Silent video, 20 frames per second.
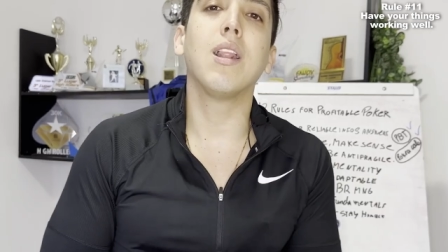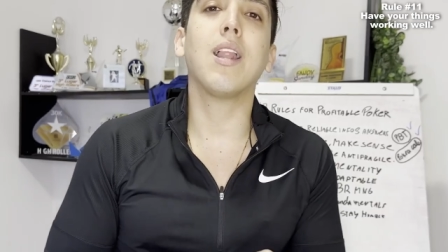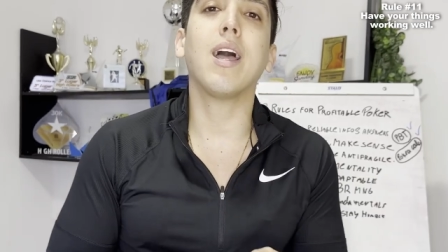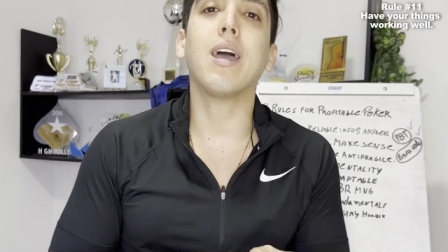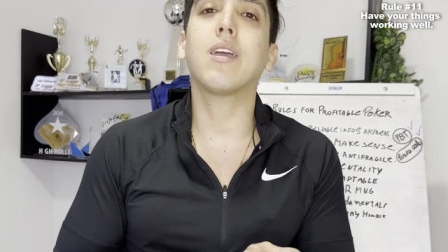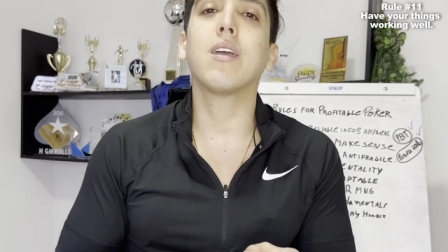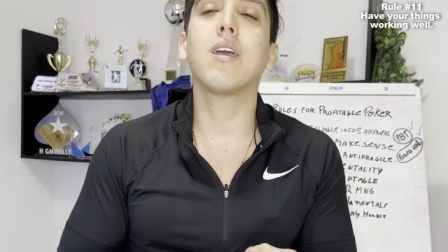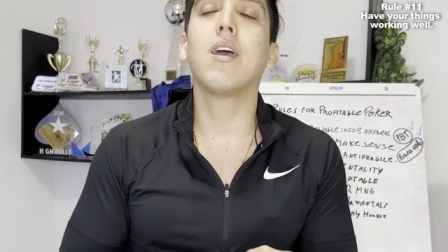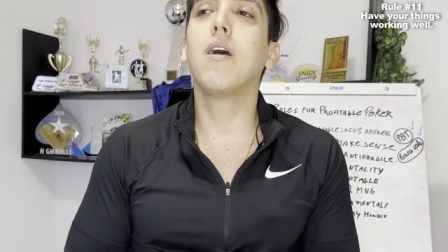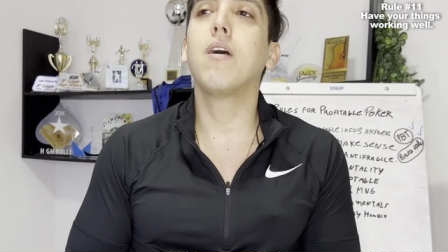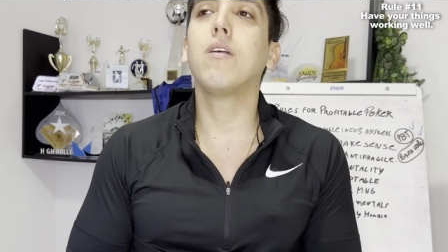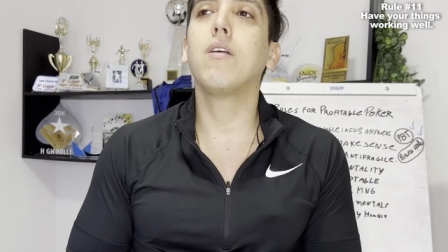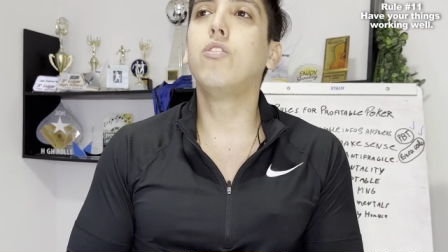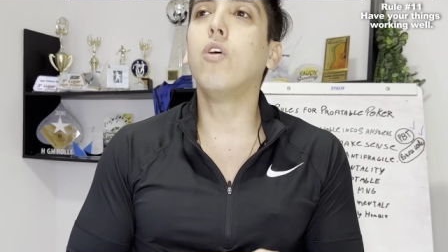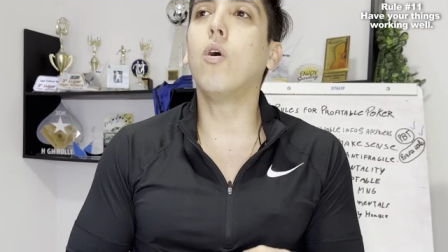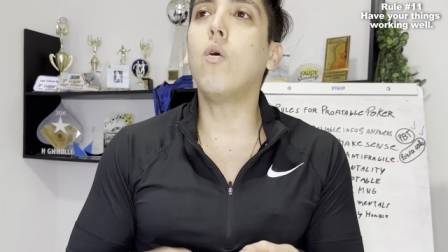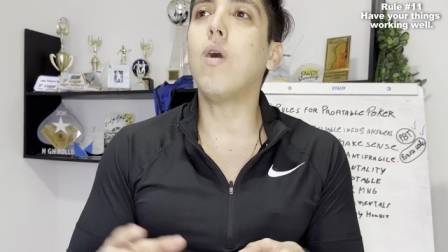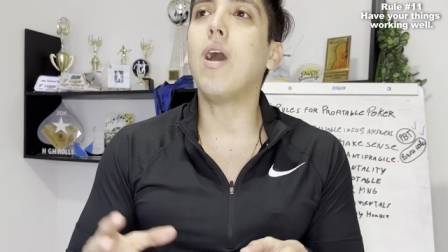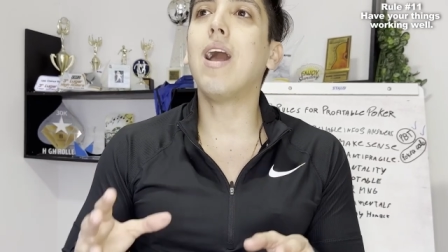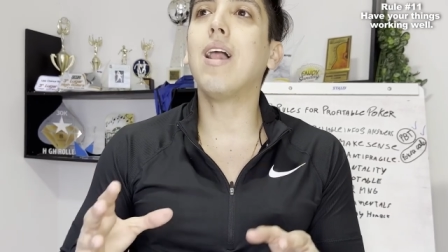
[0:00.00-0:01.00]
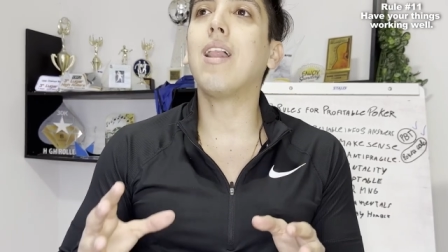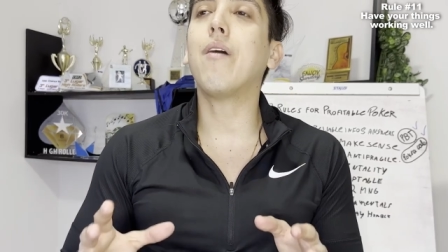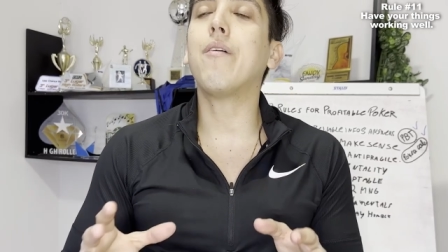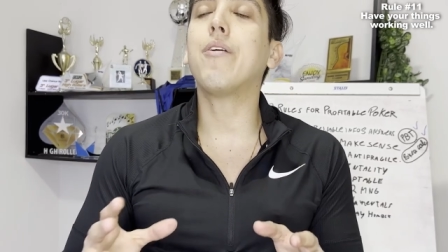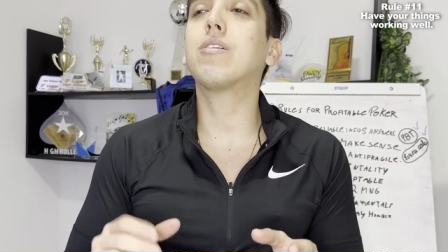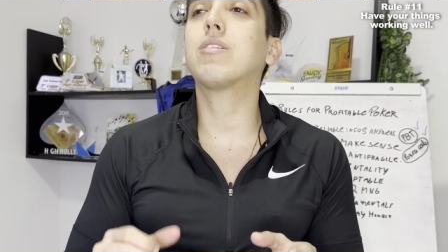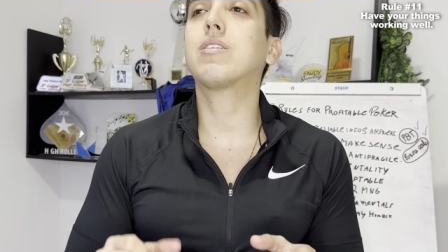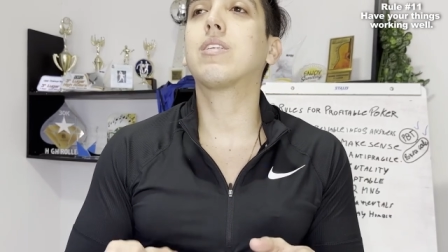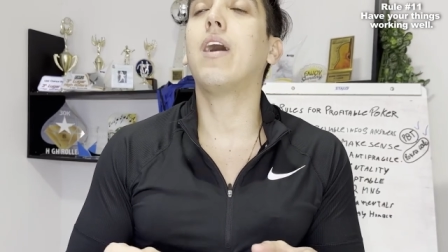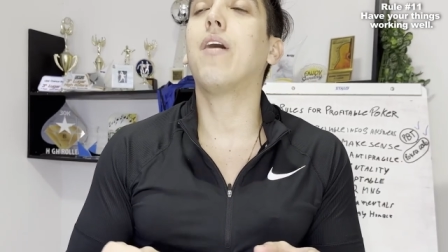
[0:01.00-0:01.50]
Like don't allow
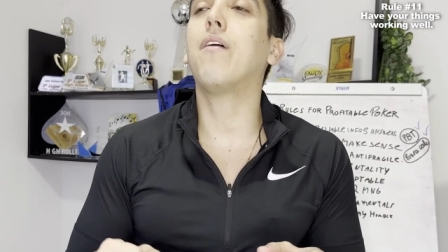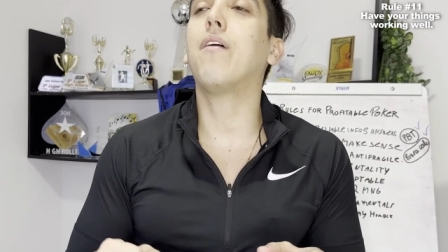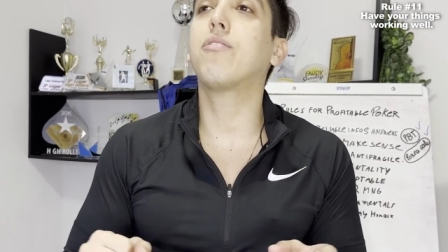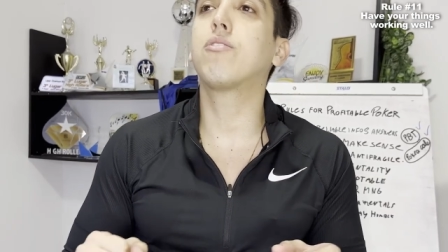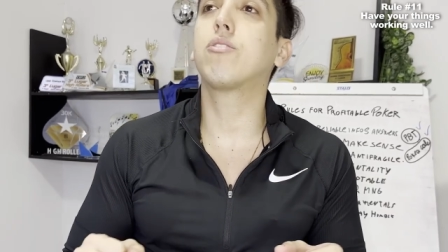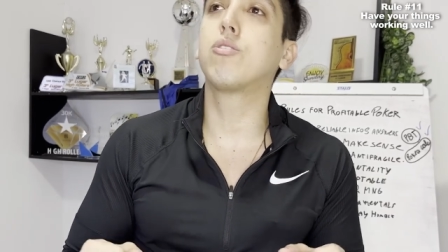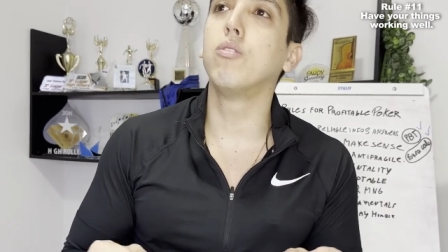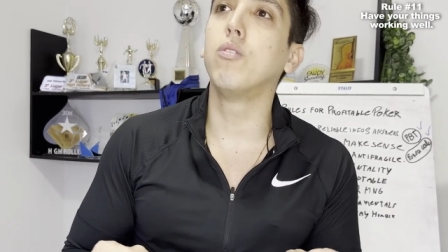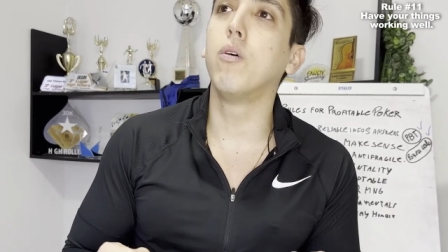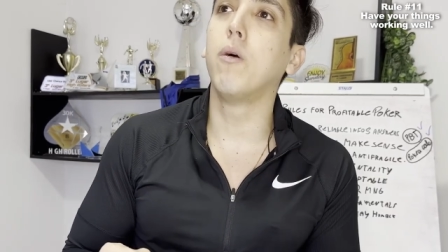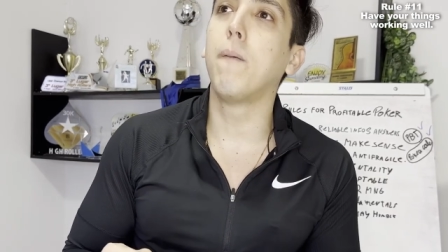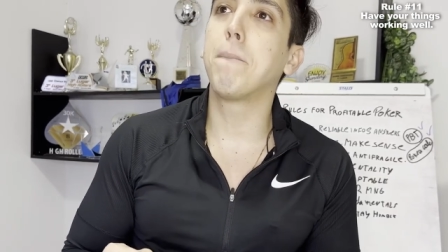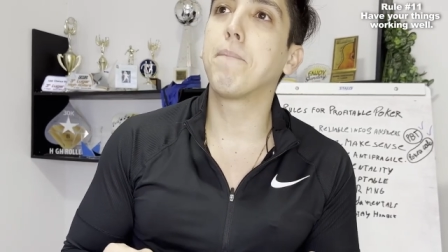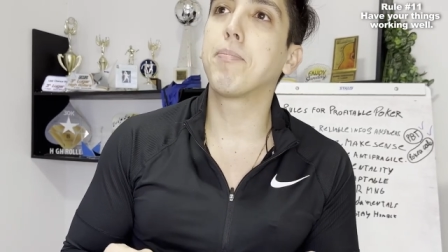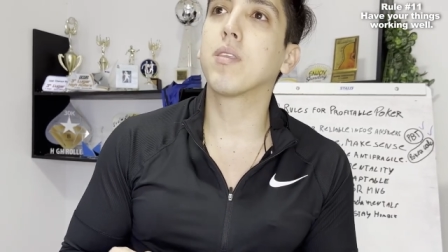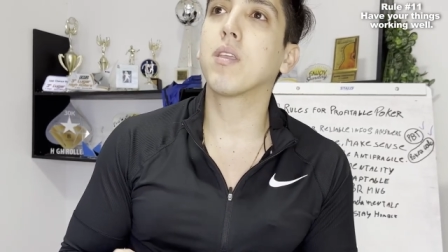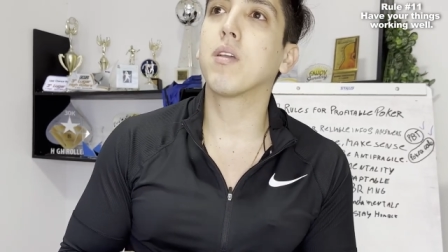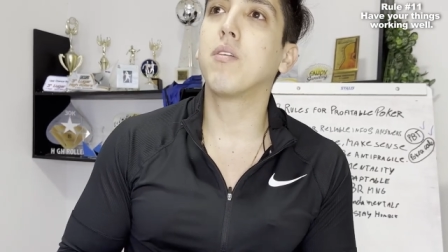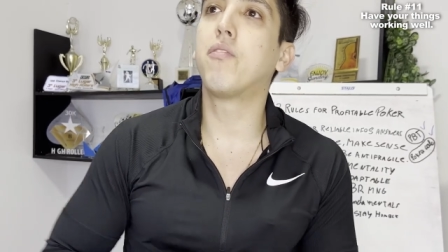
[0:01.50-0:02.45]
yourself to